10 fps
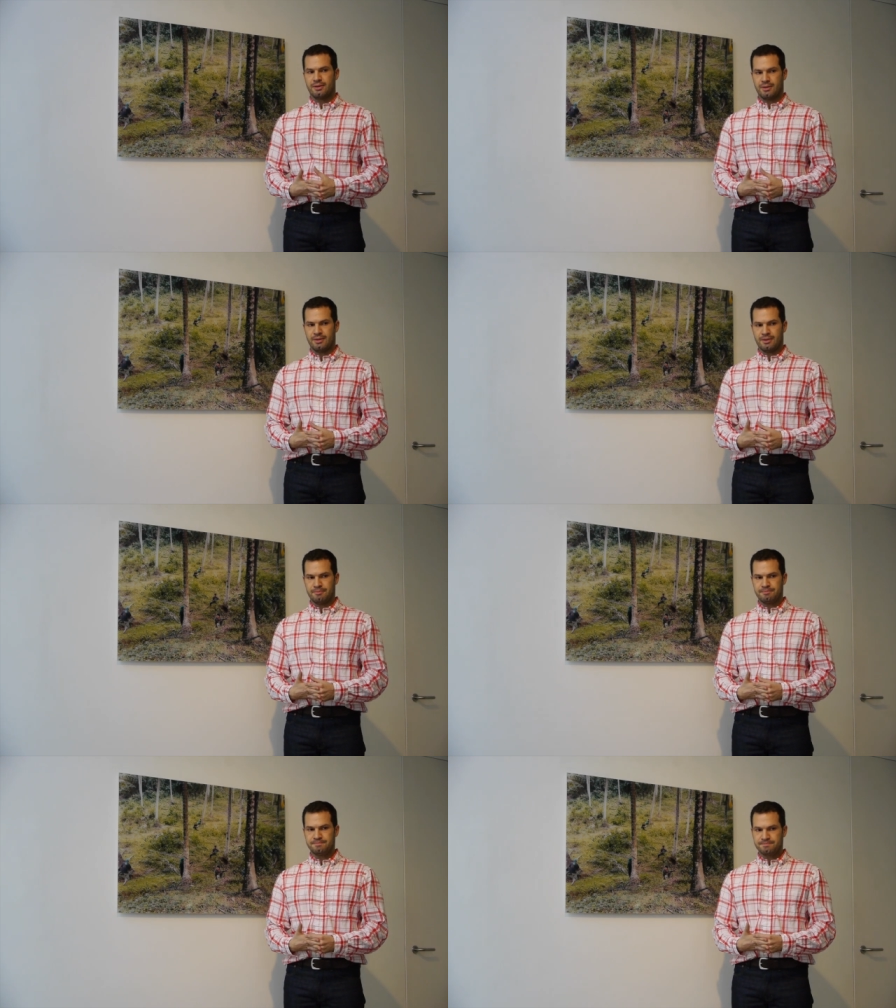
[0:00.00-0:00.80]

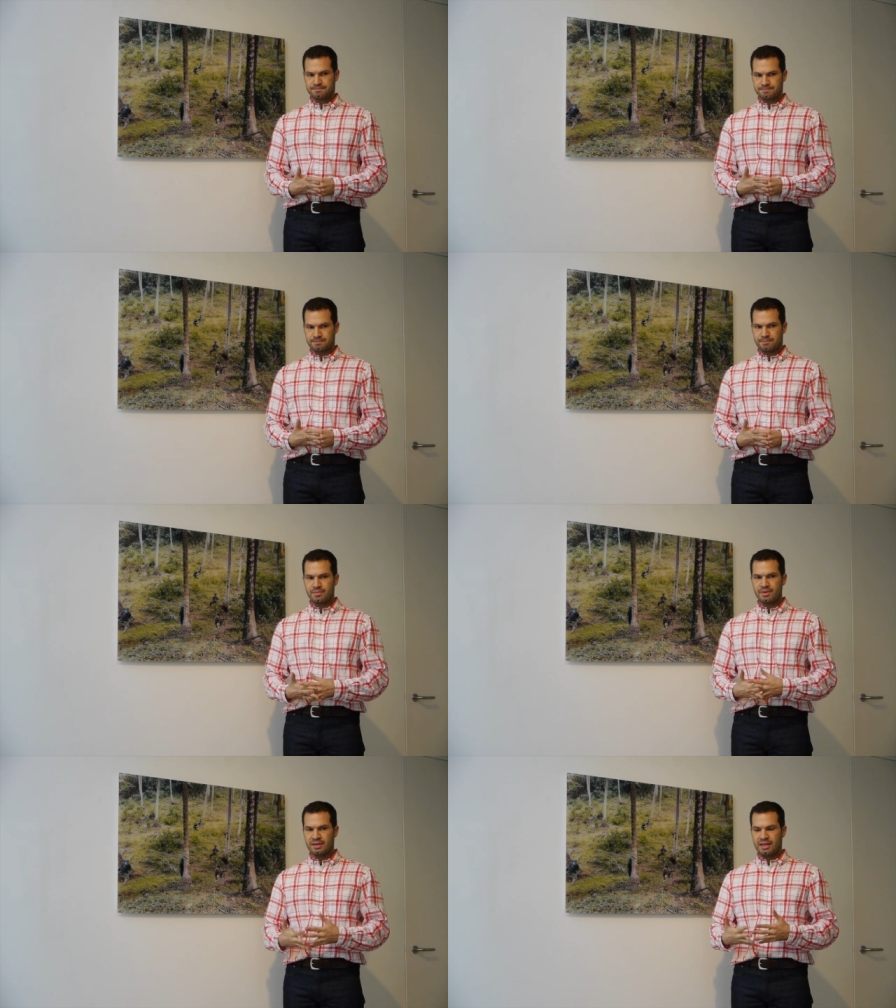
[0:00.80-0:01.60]
um,
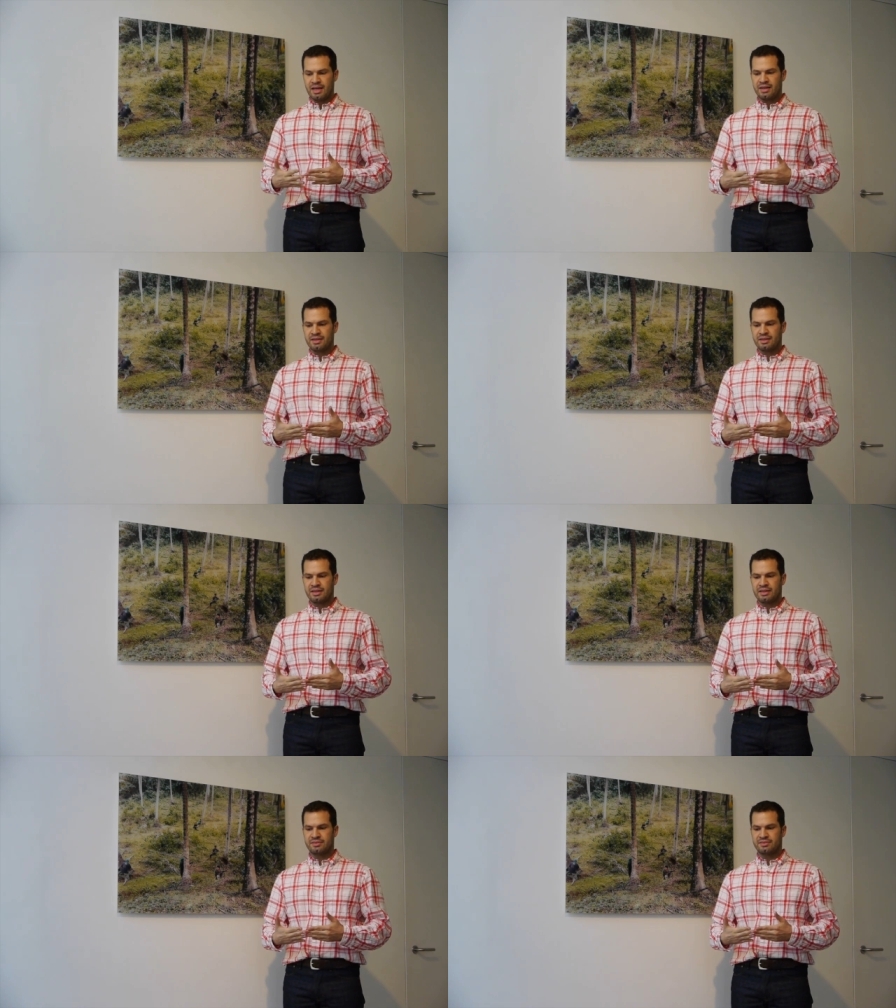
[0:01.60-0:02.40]
and
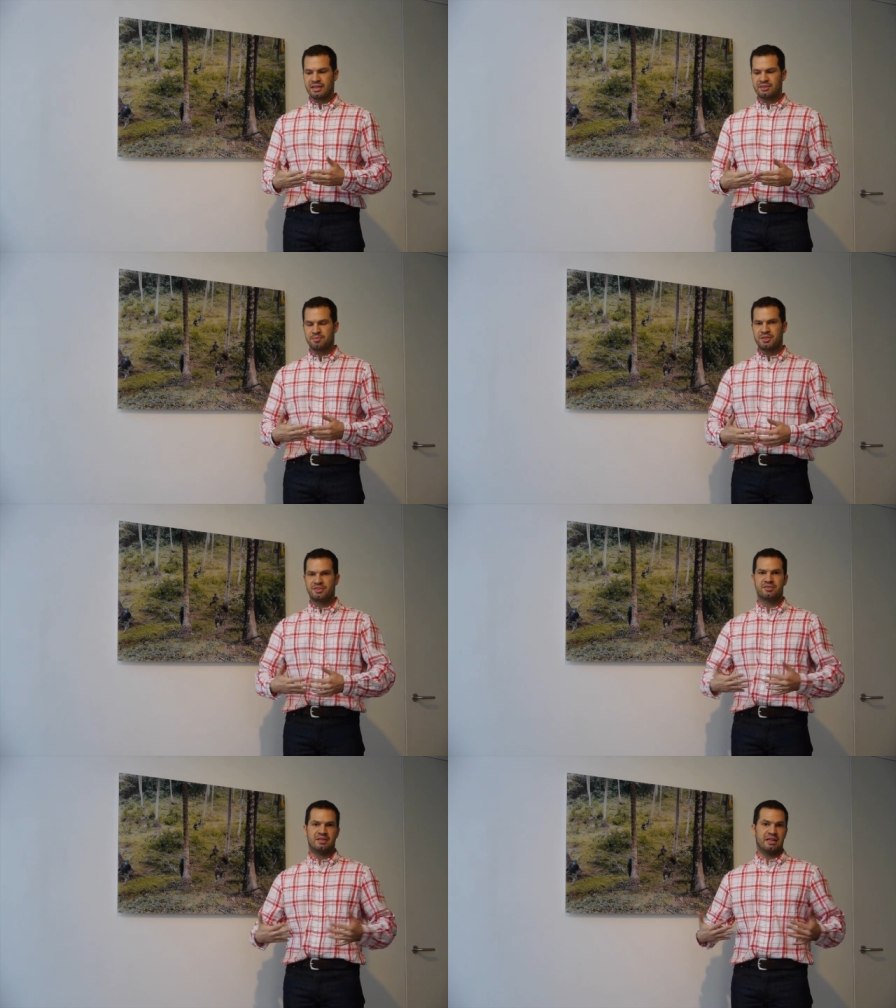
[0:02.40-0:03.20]
it's as much
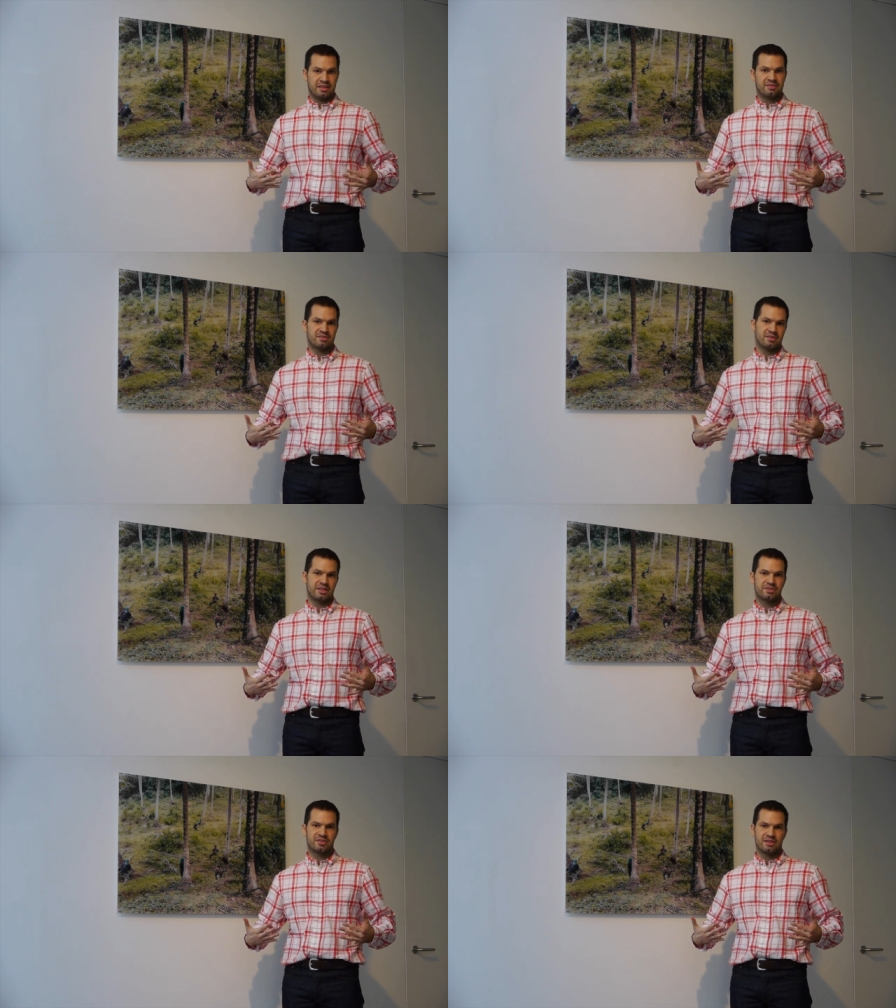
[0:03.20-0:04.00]
as an
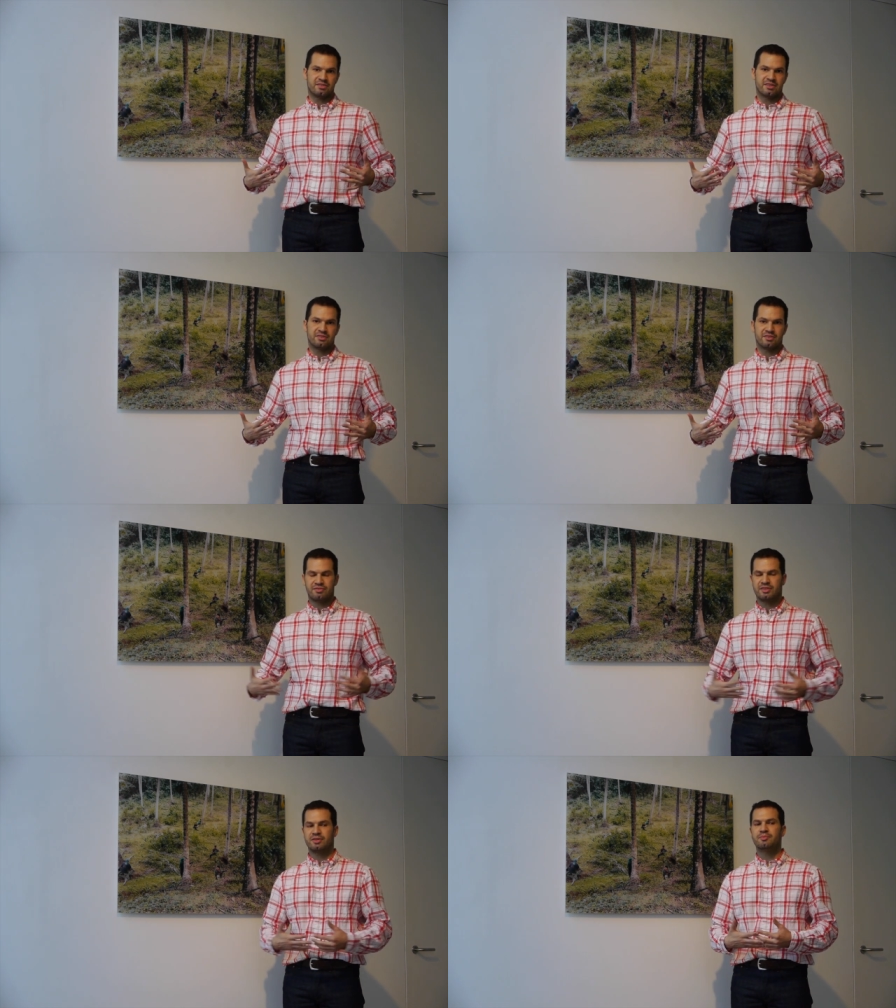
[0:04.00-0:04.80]
installation as it is a
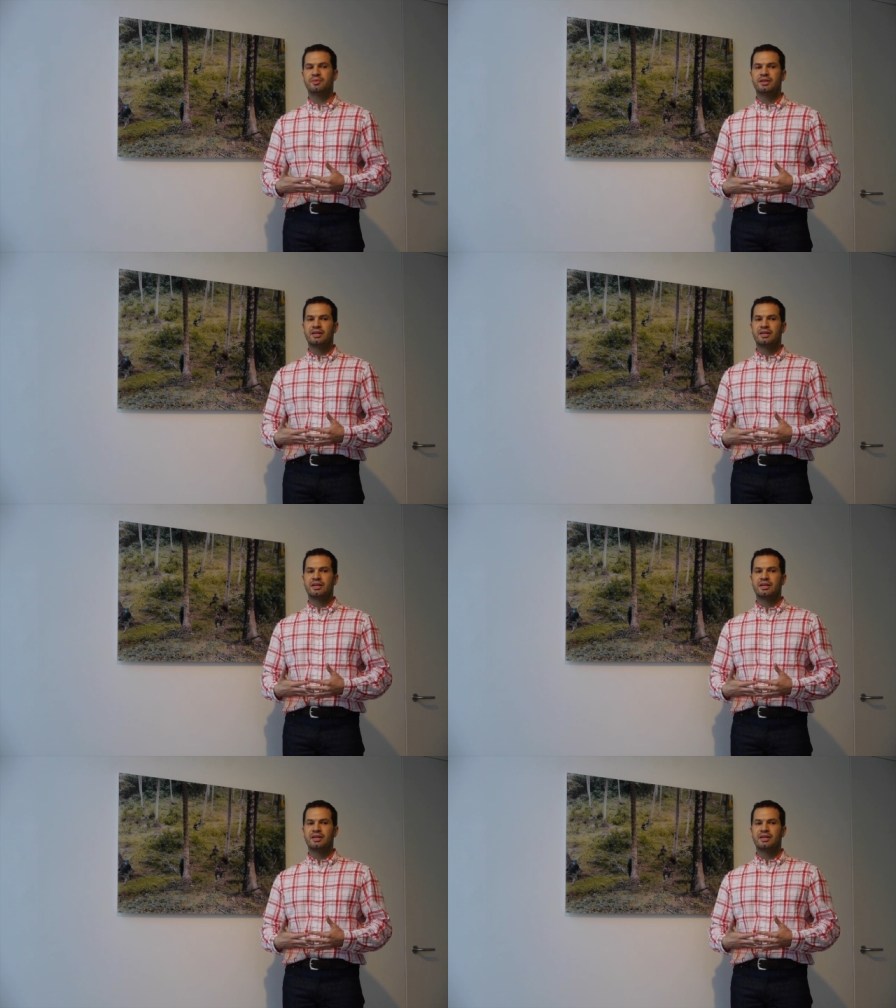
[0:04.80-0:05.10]
film,